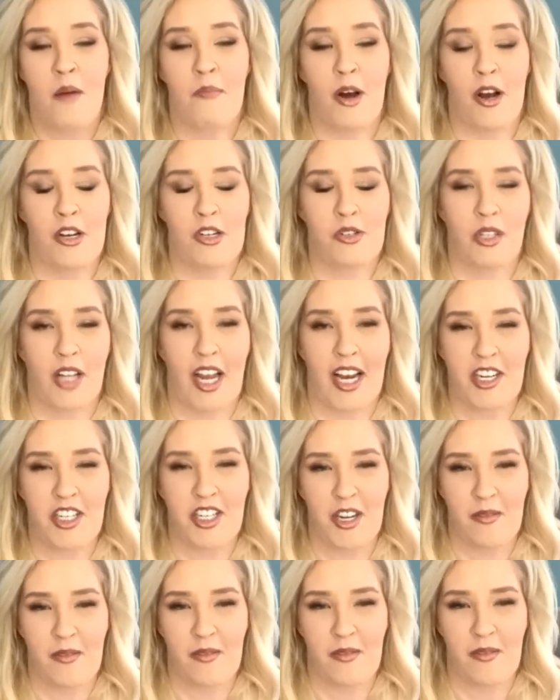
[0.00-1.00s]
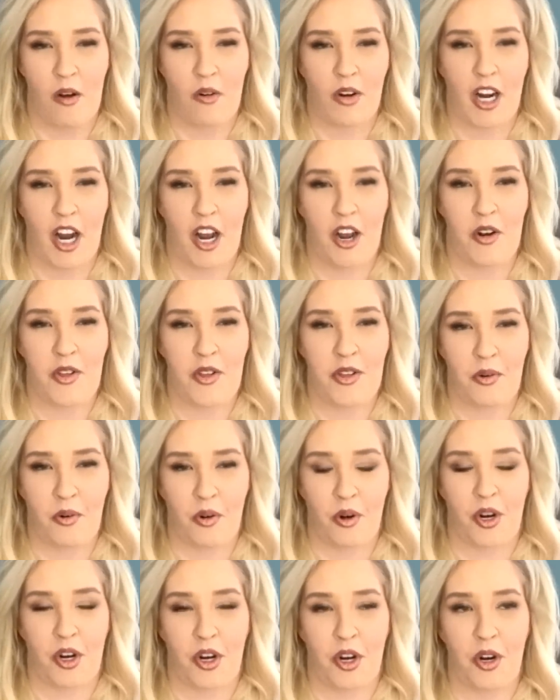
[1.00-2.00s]
Most relationships don't go
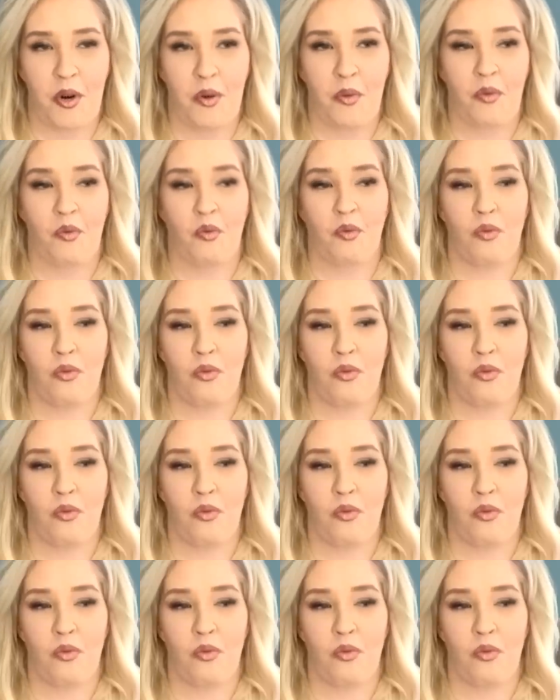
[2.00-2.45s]
through